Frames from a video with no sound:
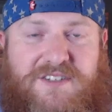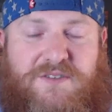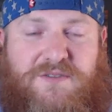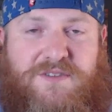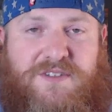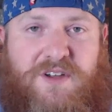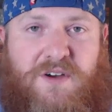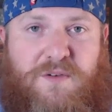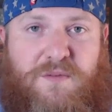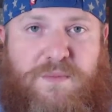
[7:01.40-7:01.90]

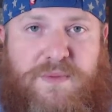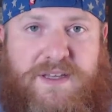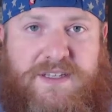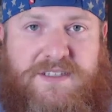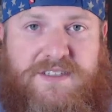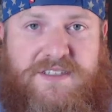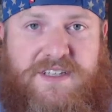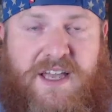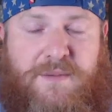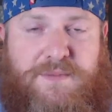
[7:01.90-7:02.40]
don't
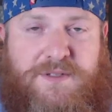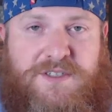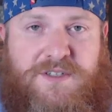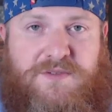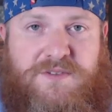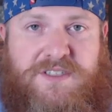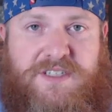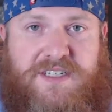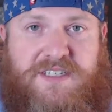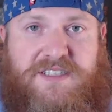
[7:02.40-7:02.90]
miss
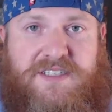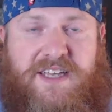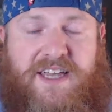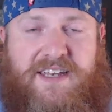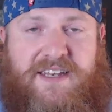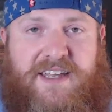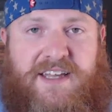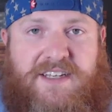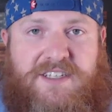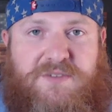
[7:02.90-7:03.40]
episode
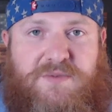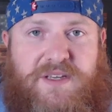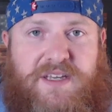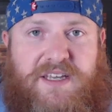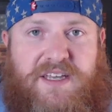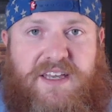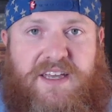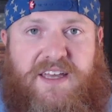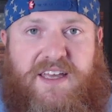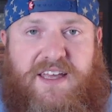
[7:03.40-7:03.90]
68 next
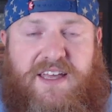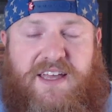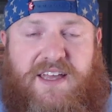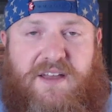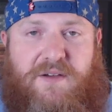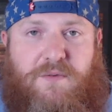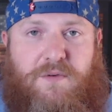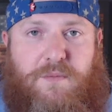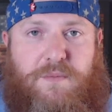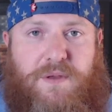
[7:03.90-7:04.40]
week.
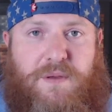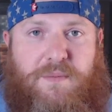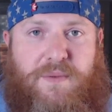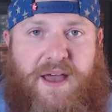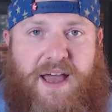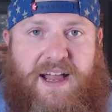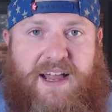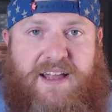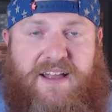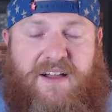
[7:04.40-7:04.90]
We'll be
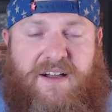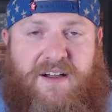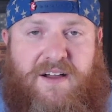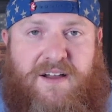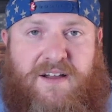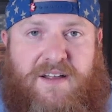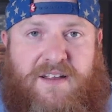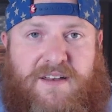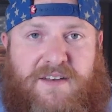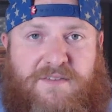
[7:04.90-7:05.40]
back
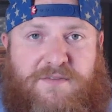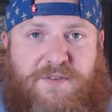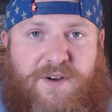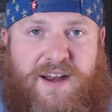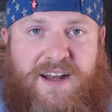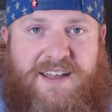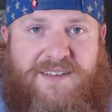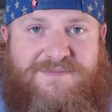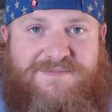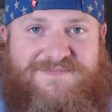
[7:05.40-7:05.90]
on
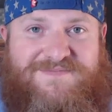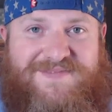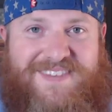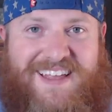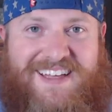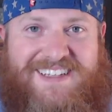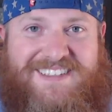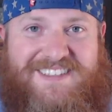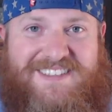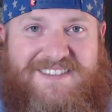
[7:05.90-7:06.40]
Friday.
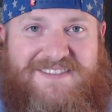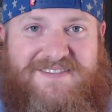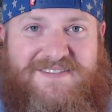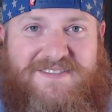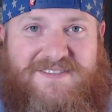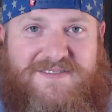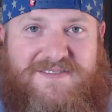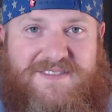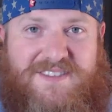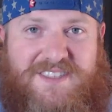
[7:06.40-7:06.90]
Thanks.
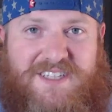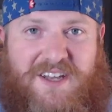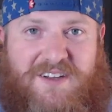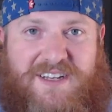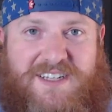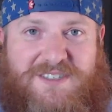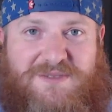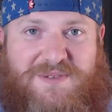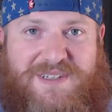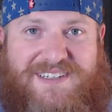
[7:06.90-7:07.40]
See y'all
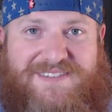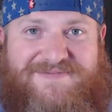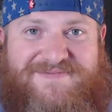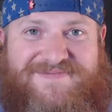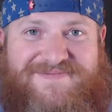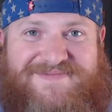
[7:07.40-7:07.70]
next week.